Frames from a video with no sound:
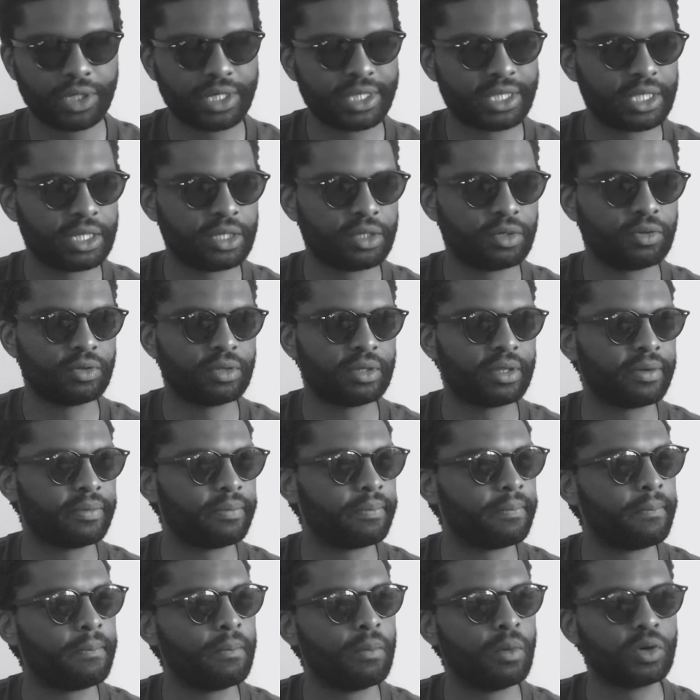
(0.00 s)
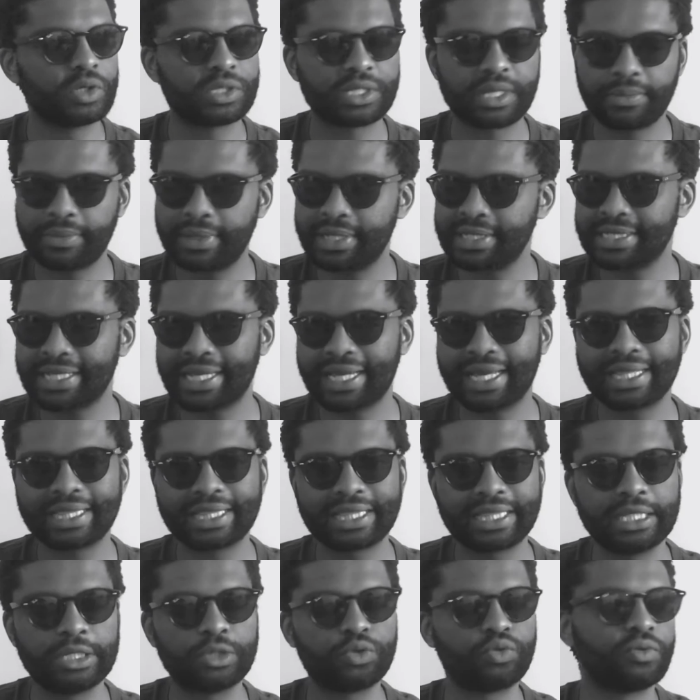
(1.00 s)
I think the most amazing
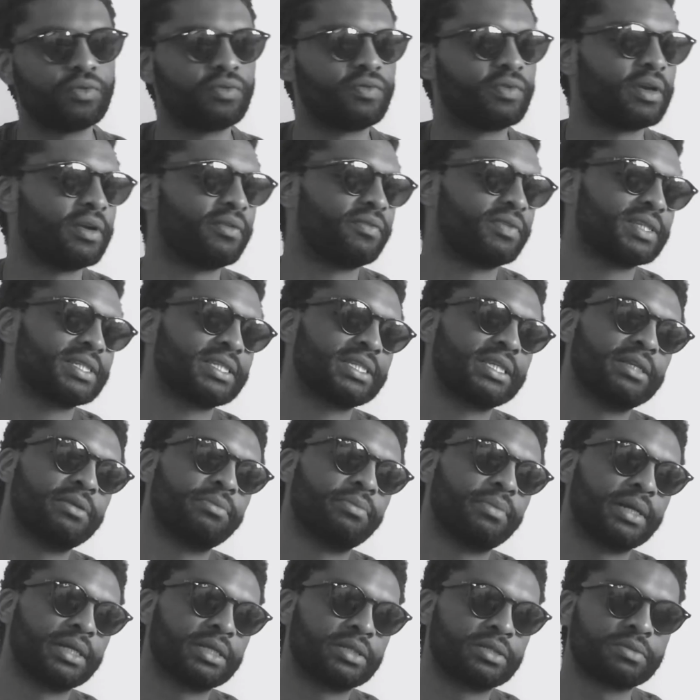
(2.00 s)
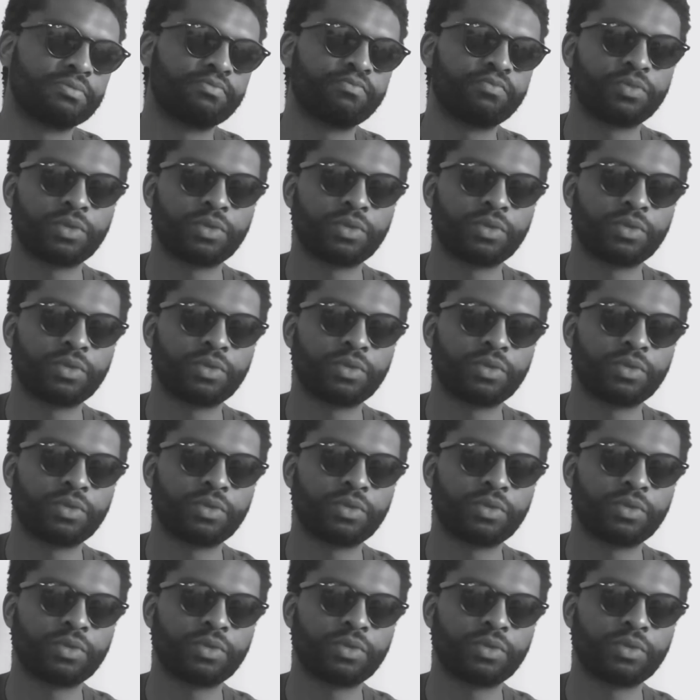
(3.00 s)
athlete we've ever seen, but